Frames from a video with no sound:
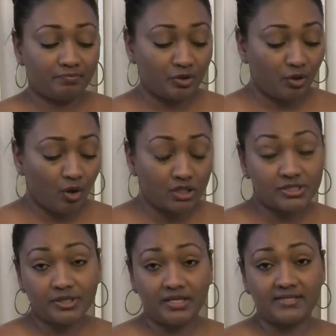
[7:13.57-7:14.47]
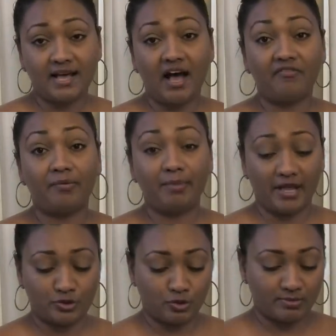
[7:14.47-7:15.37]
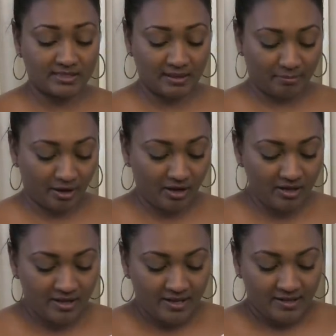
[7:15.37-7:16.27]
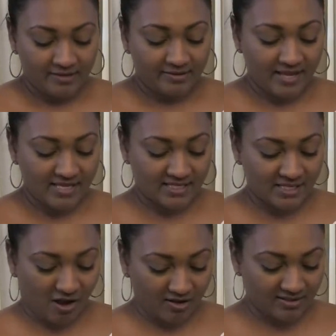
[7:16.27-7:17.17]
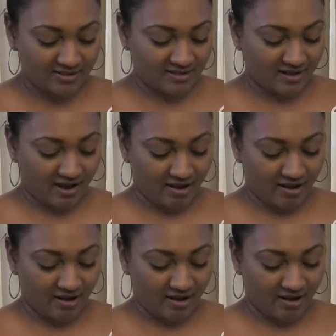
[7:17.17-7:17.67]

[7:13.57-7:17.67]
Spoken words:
You also need to have a bedroom slipper. This socks